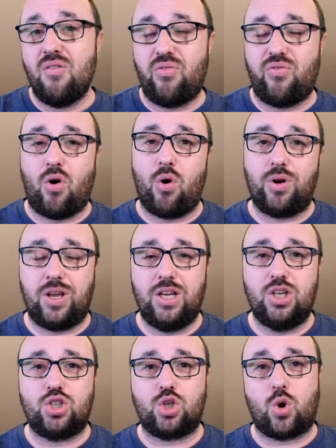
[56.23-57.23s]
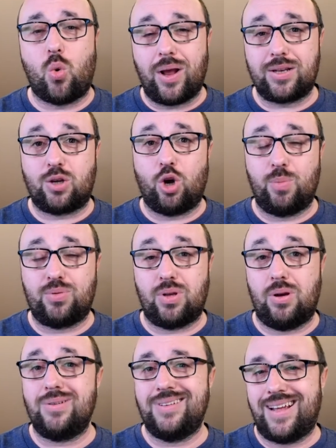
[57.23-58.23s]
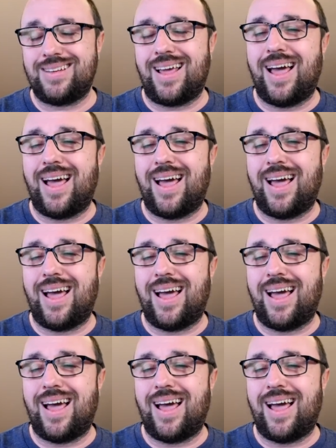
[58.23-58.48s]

4-inch quadcopter that